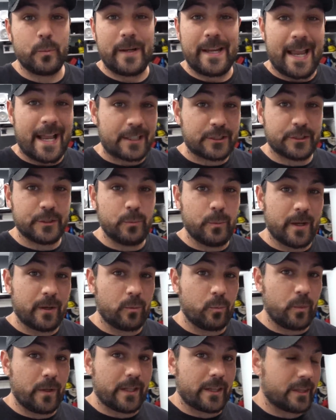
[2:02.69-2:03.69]
We actually
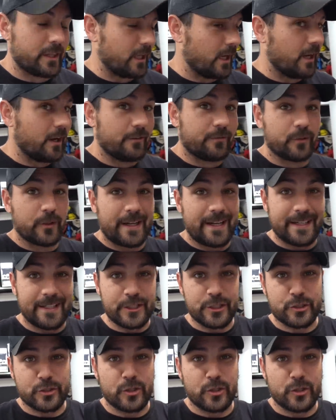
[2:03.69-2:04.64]
went with, uh, for Andy's